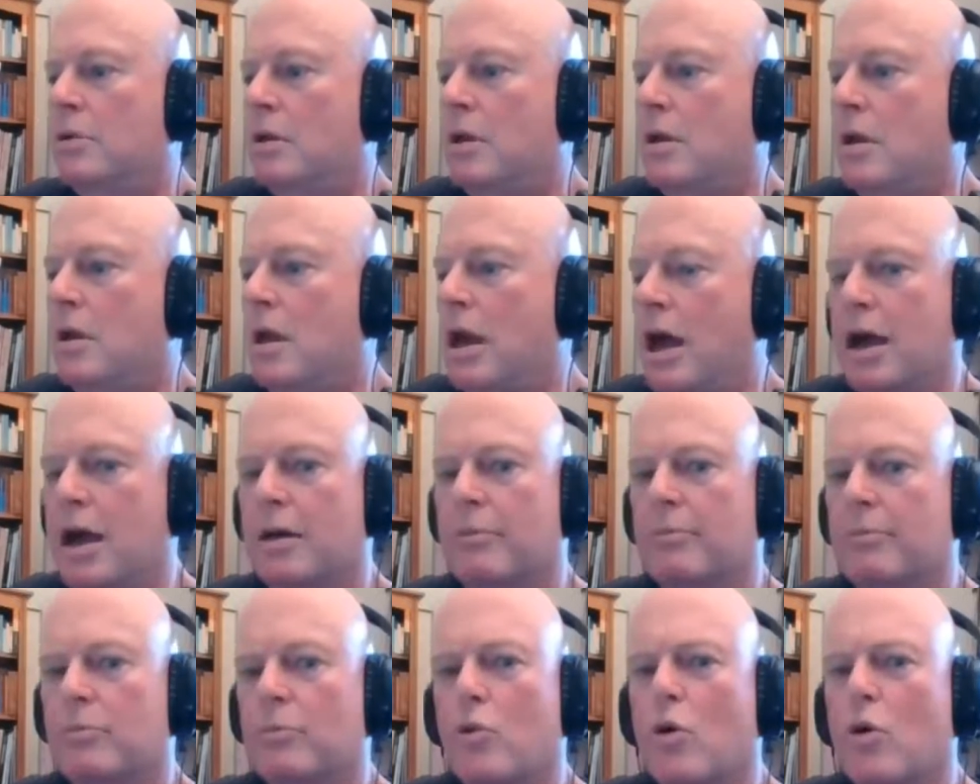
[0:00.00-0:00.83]

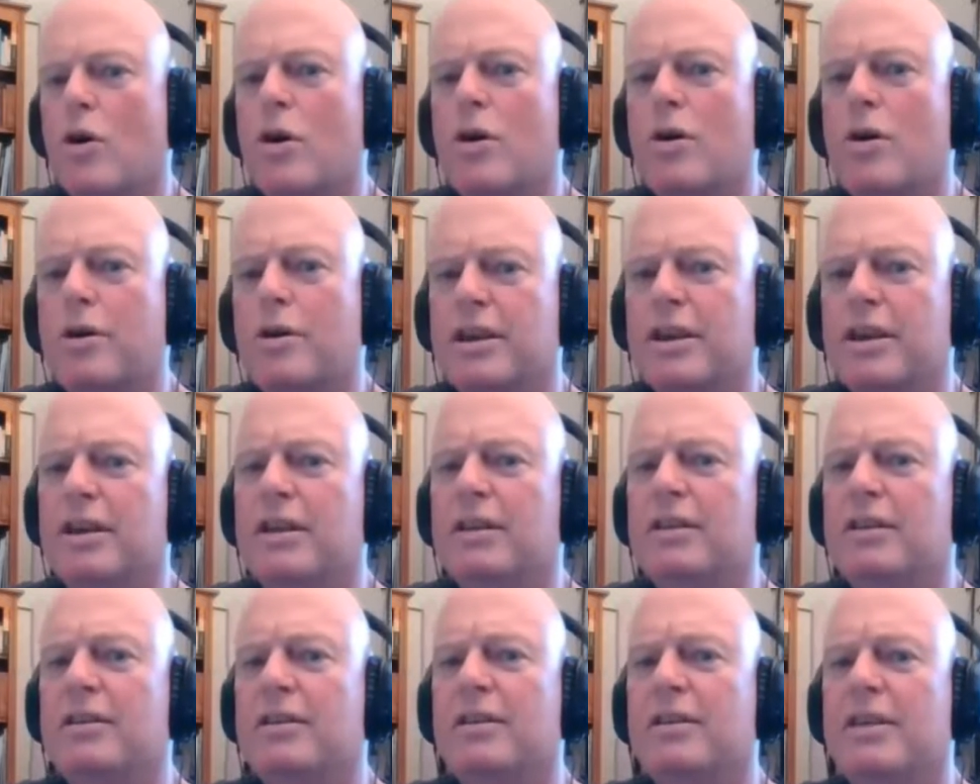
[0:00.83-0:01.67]
I'm
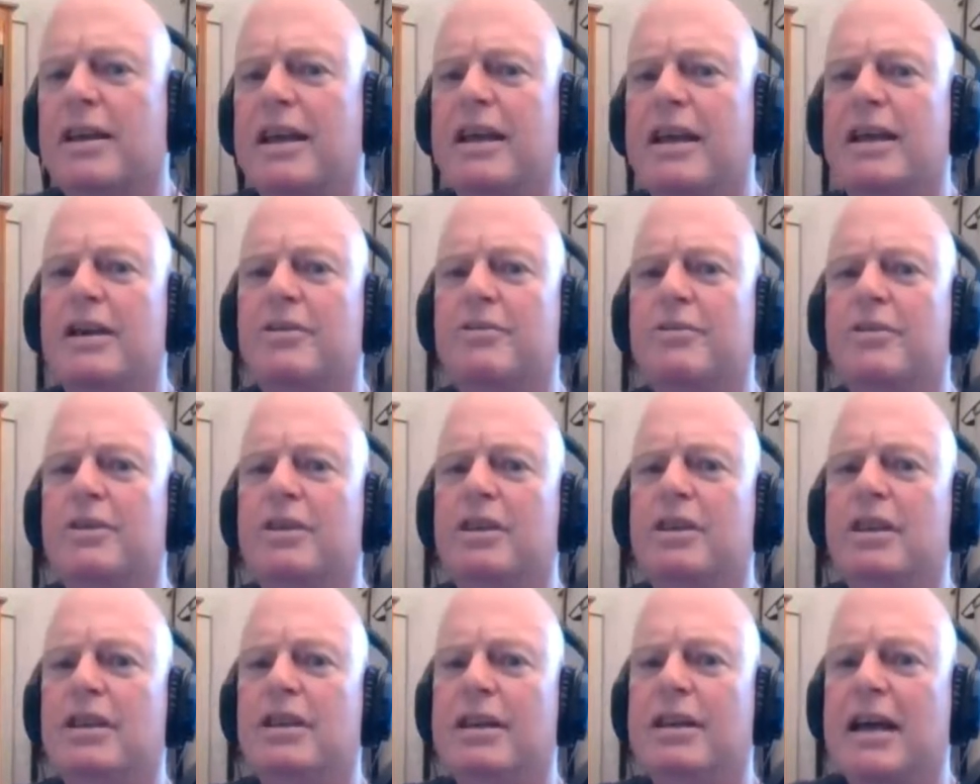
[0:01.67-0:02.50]
walking down
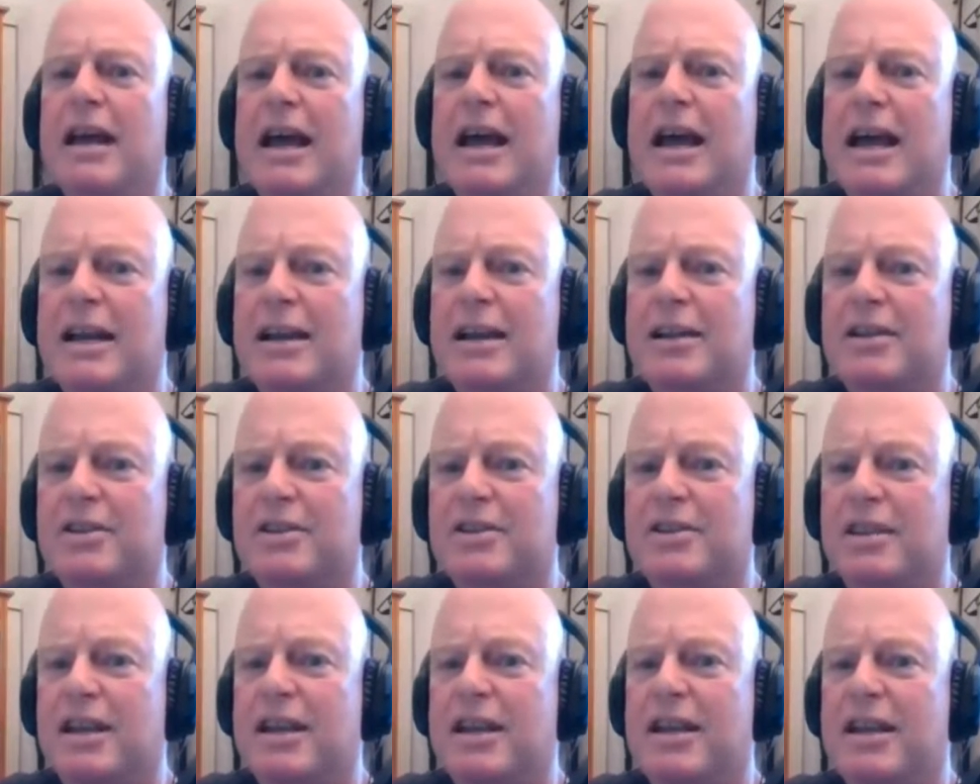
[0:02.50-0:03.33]
the iron
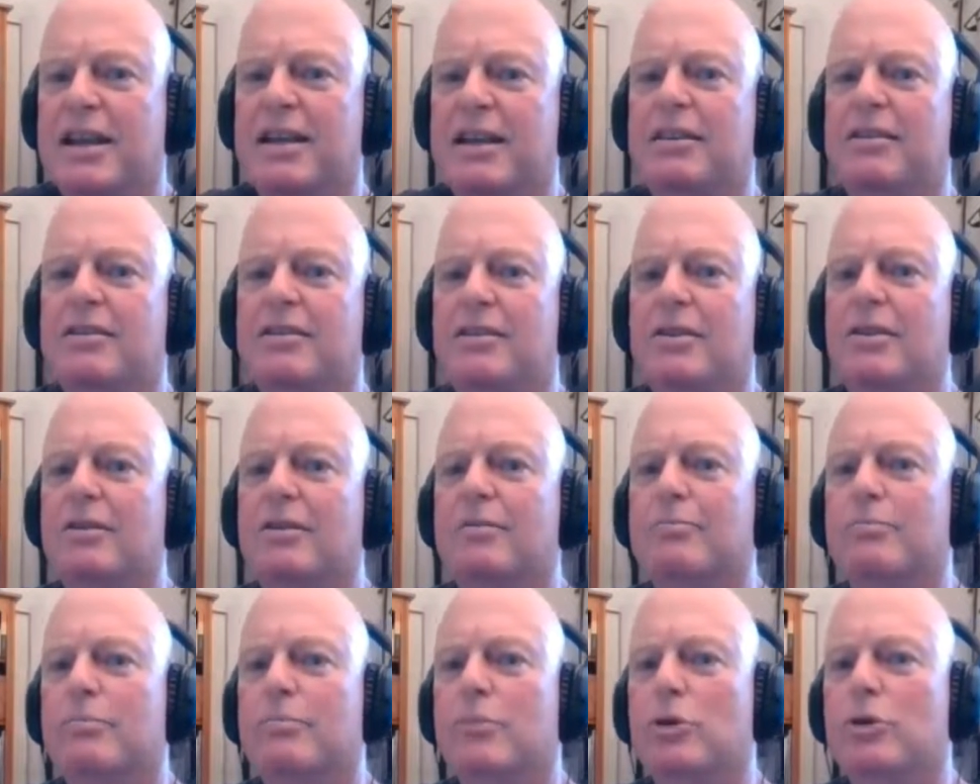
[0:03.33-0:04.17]
sand
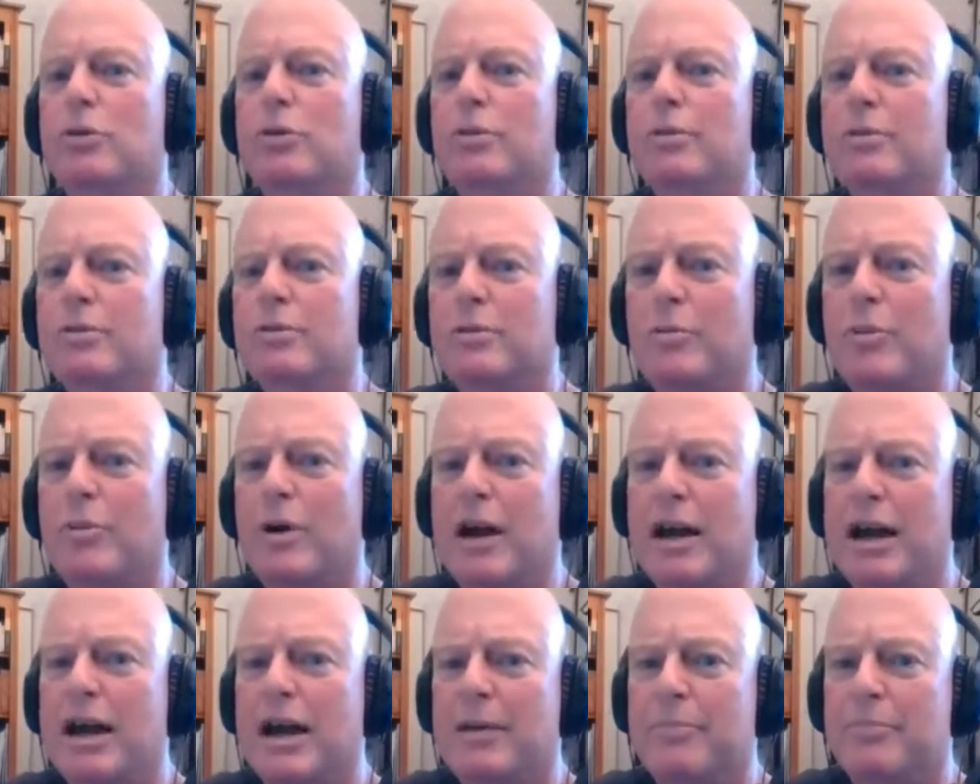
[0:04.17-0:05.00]
on
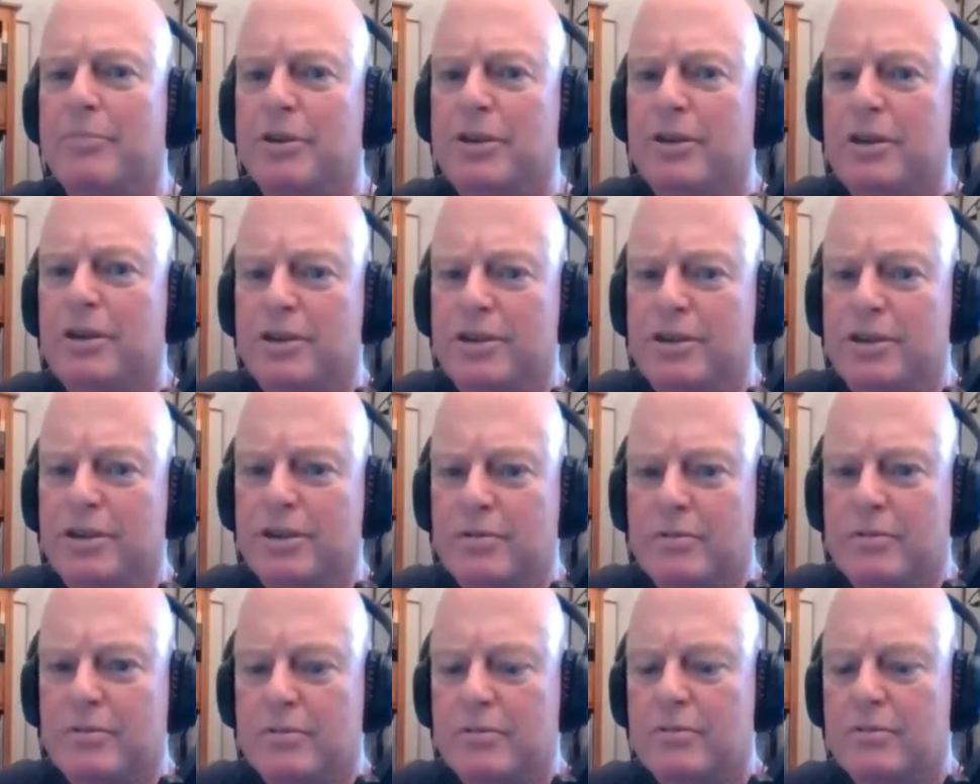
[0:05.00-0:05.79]
Murawai Beach.